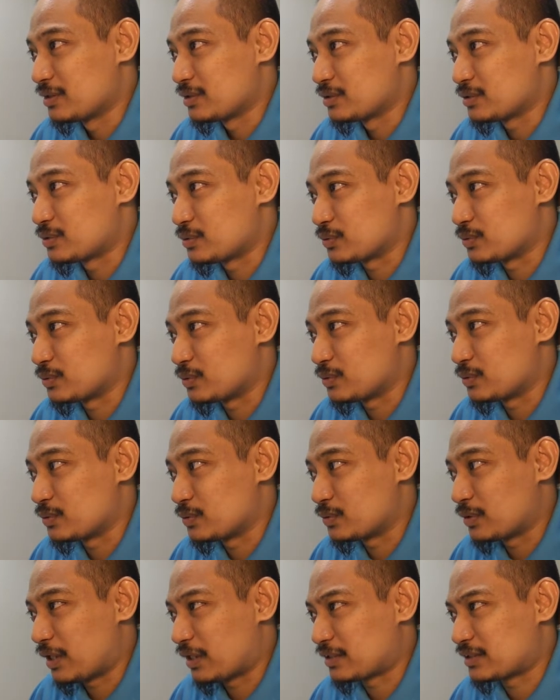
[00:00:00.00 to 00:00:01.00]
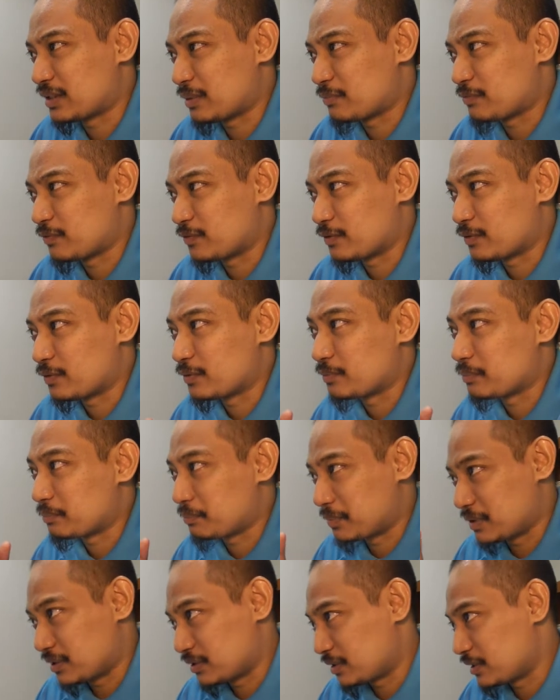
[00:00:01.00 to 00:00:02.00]
So except for
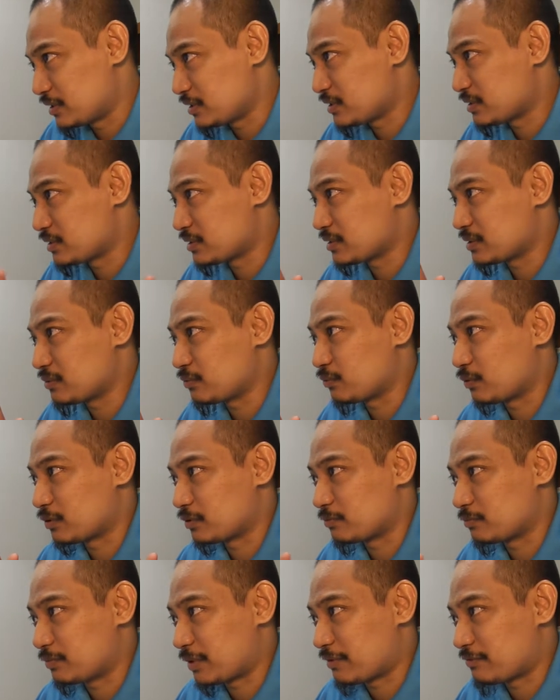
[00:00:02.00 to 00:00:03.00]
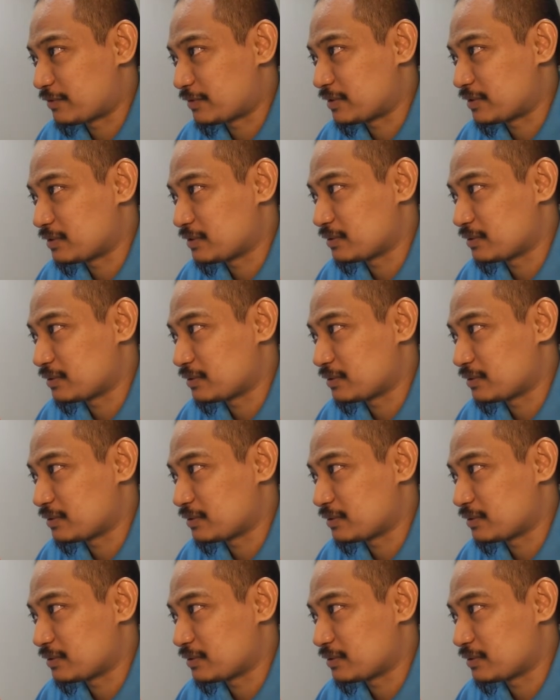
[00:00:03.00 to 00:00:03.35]
Bill Gates, Warren Buffett.